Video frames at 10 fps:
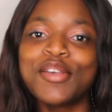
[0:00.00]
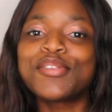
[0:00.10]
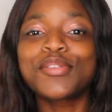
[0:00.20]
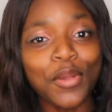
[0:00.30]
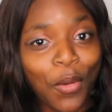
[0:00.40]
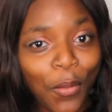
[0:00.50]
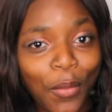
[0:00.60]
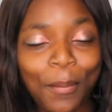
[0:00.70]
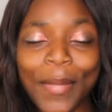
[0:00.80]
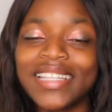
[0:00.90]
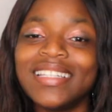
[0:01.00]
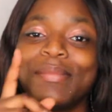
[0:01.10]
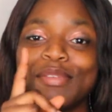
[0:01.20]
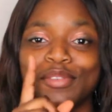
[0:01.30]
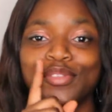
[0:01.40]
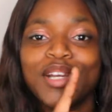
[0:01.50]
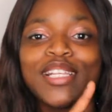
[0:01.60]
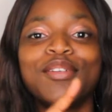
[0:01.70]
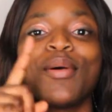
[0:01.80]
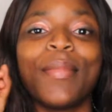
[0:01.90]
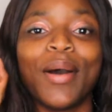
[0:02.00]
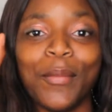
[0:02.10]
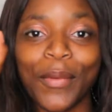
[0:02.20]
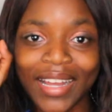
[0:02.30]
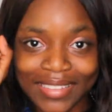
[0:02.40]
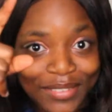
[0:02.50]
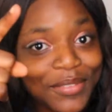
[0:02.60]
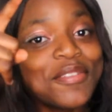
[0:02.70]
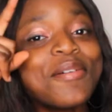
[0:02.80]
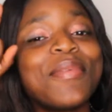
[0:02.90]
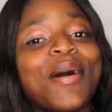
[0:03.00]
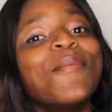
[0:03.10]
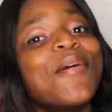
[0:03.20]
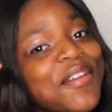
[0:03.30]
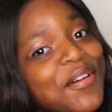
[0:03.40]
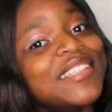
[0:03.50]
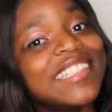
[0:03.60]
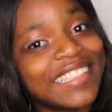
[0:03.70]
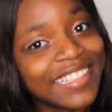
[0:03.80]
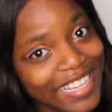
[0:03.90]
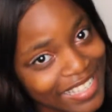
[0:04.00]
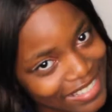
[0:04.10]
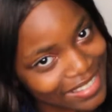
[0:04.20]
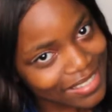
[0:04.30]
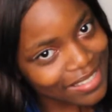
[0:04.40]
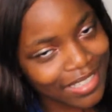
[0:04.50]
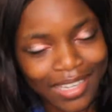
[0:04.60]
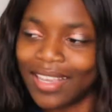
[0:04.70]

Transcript: so my name is usually number one number one on the list